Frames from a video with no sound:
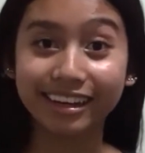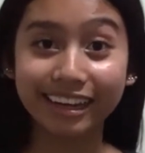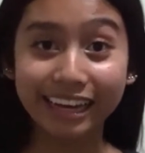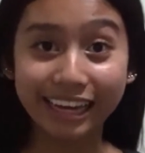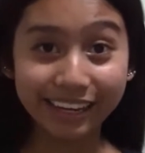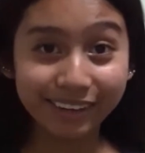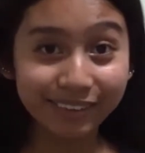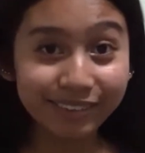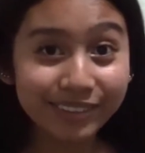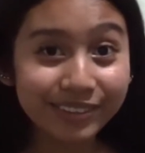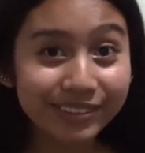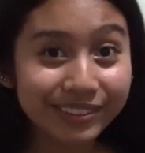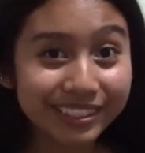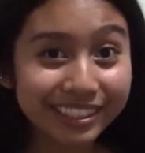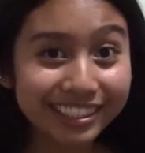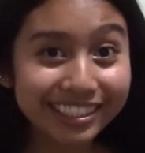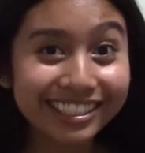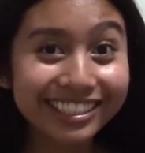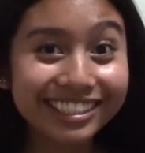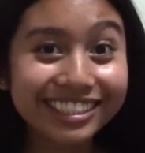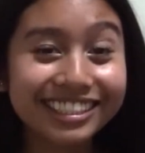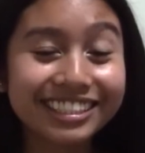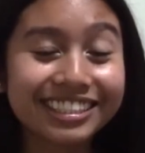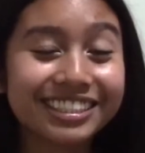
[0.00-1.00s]
Hey
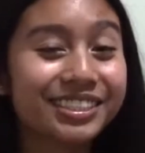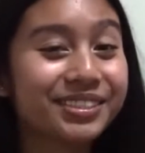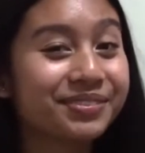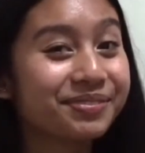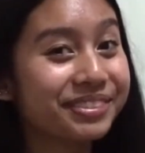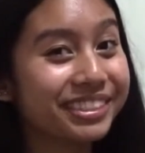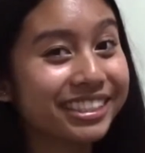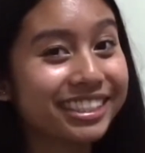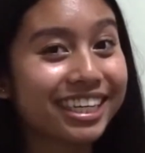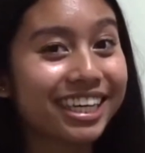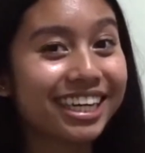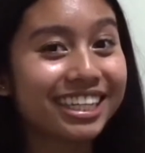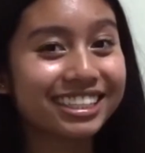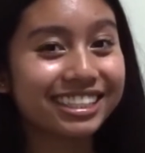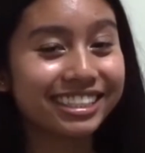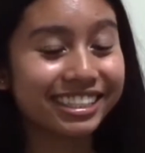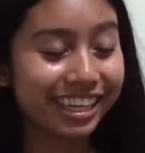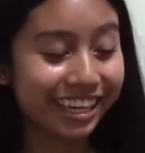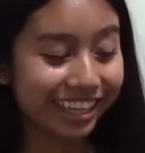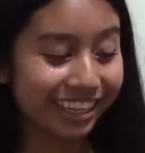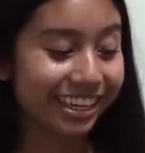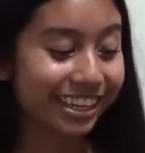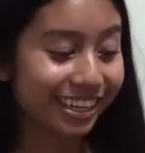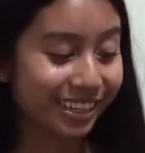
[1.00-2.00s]
everyone, it's me, Cassie,
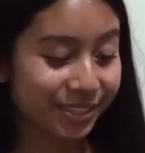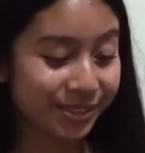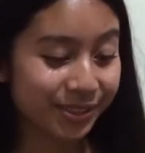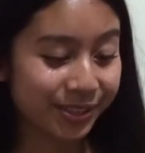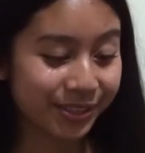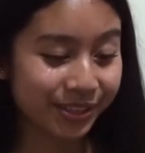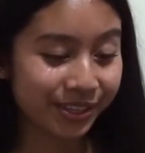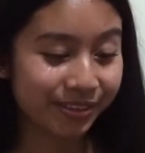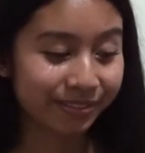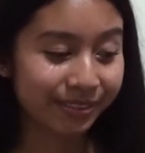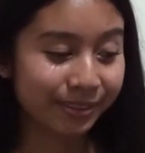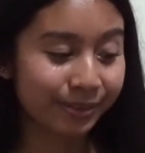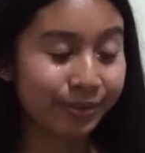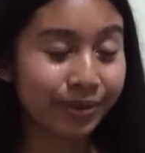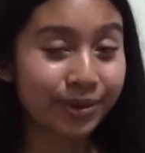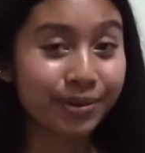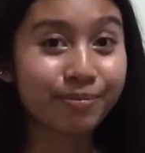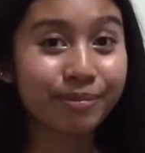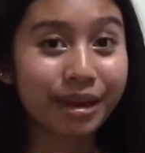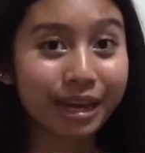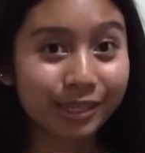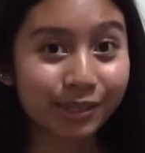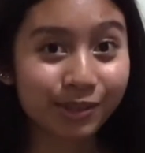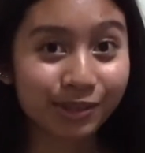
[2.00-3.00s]
aka C So Far.
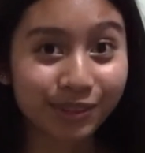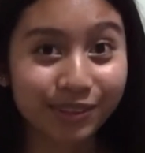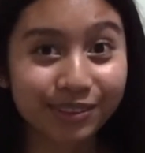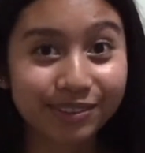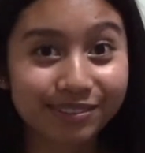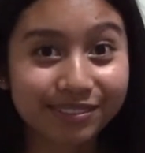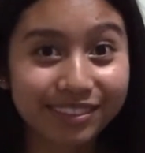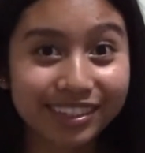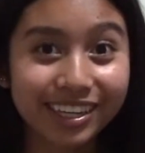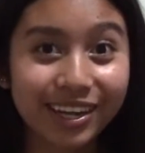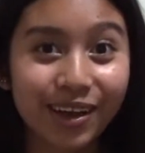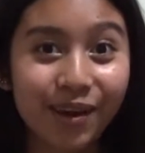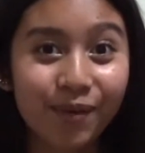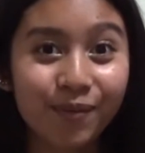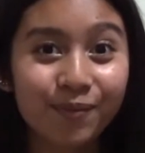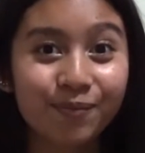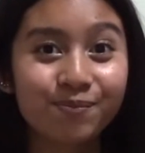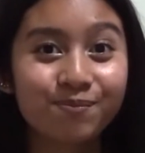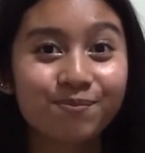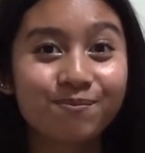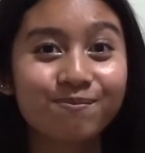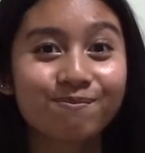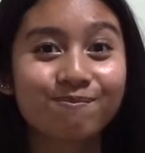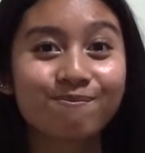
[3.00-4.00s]
Welcome back to another video.
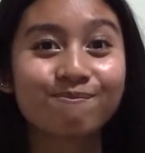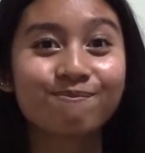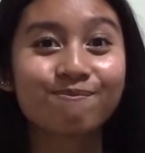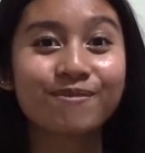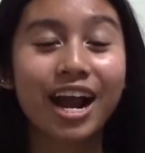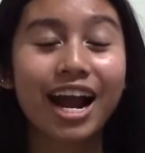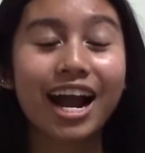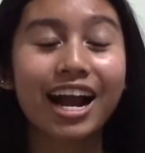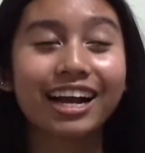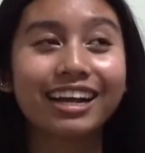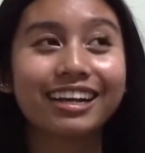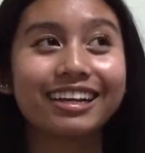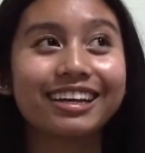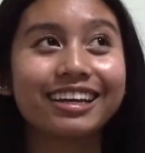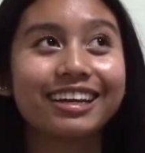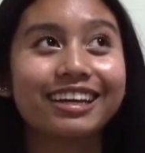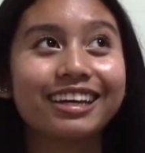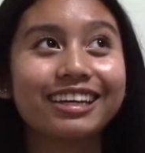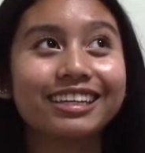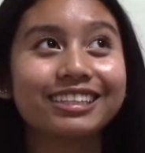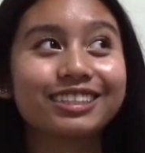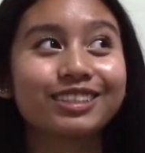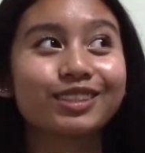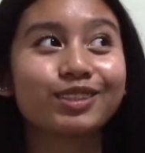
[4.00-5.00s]

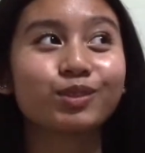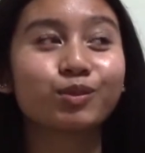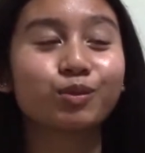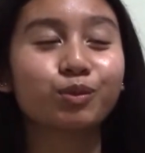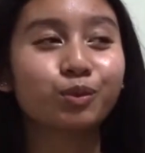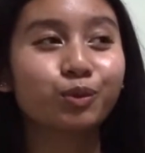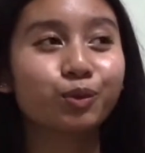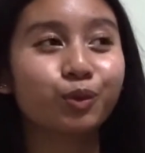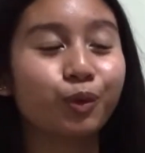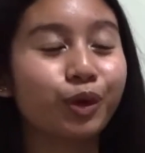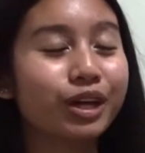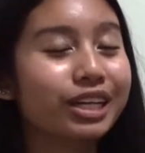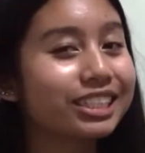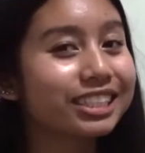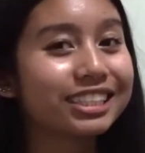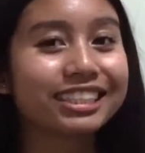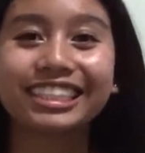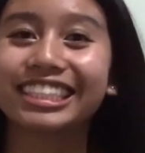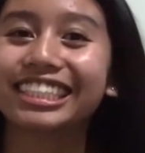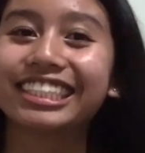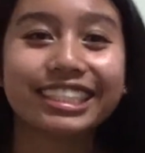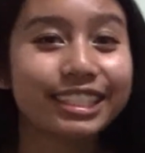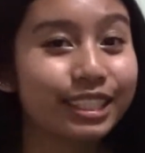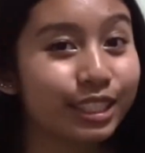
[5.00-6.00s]
Guess what
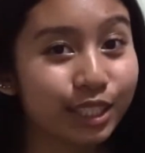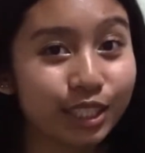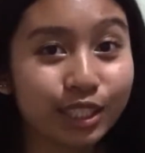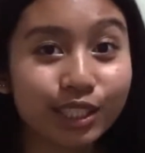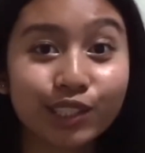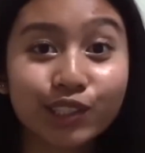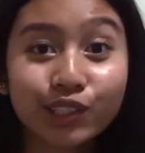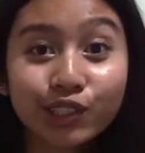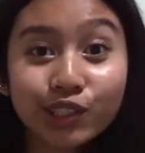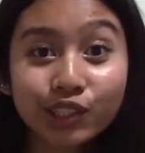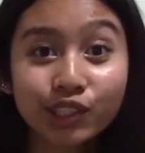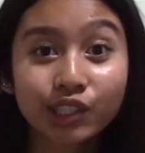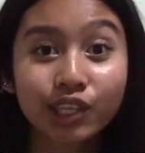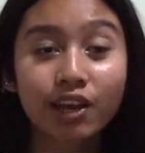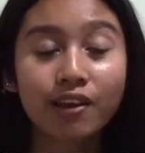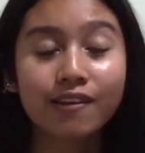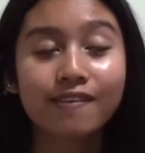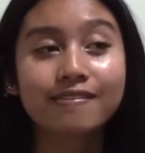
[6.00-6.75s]
season it is?